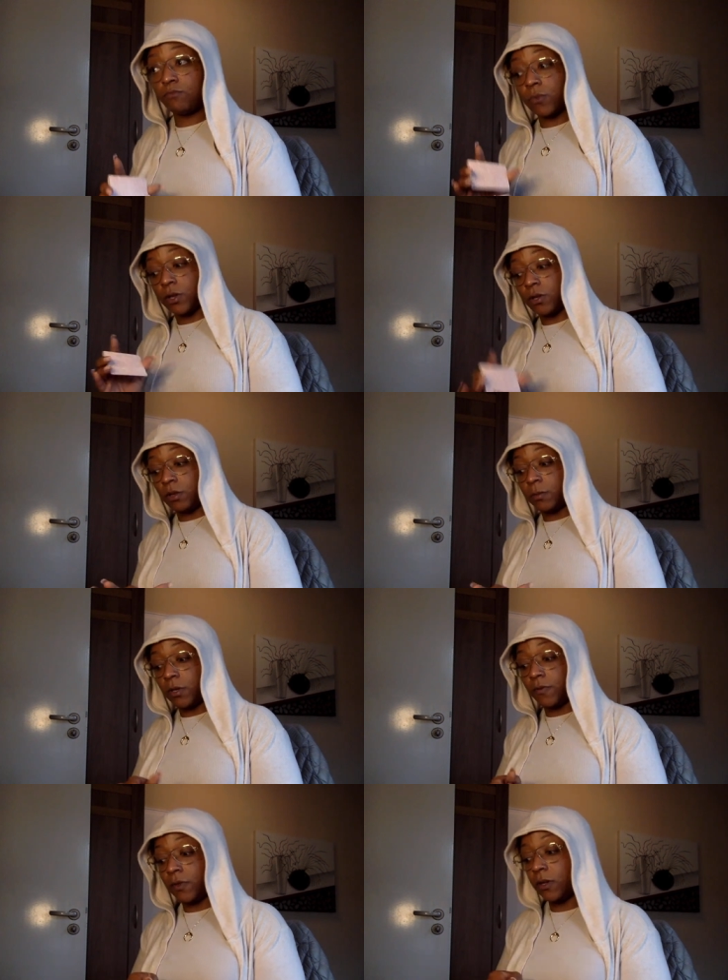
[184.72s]
I could be
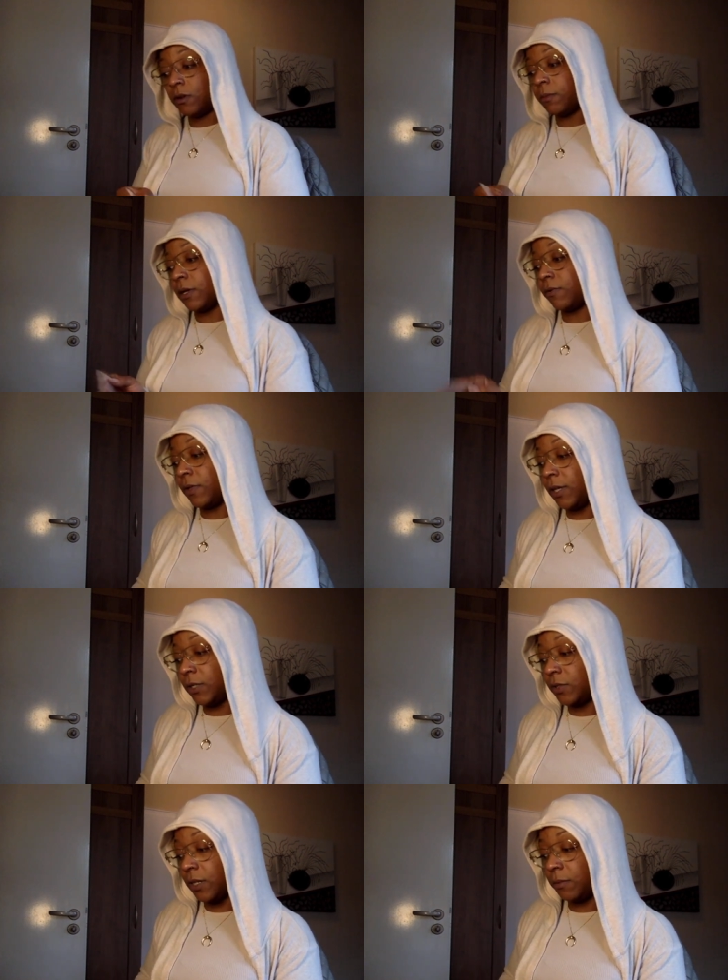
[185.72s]
over here, but I really
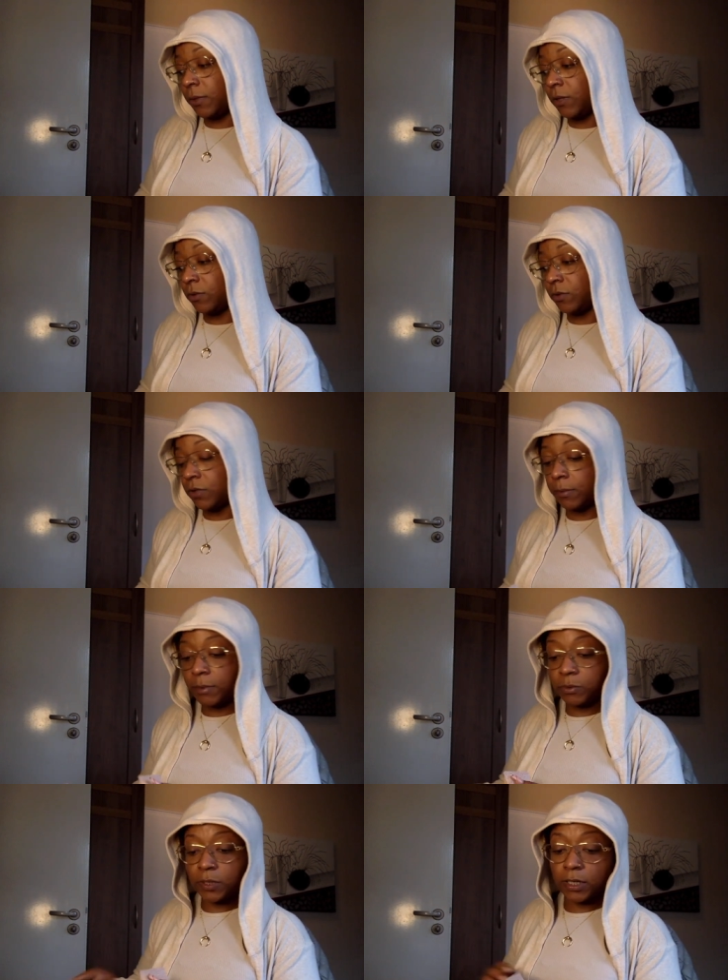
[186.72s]
ain't trying to be in no drama.
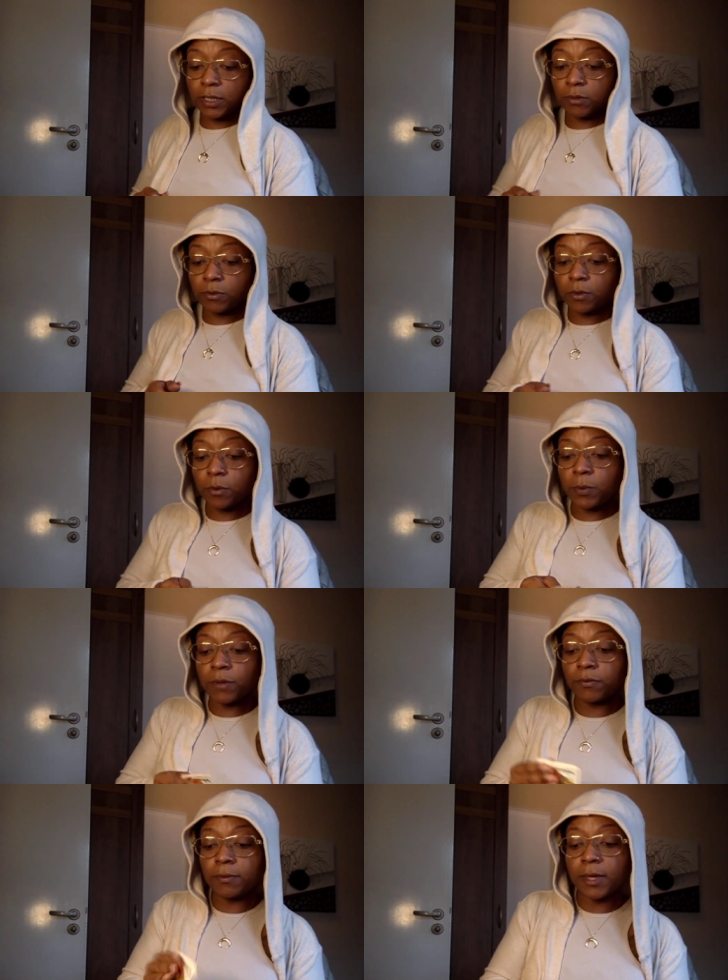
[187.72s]
I'm trying to get away
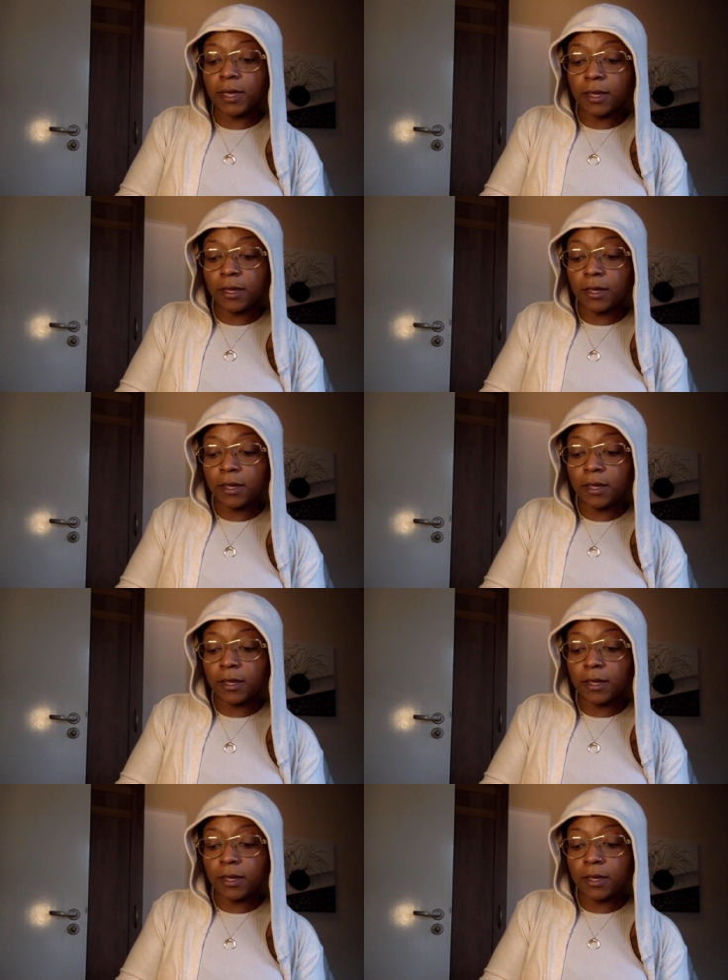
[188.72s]
from that.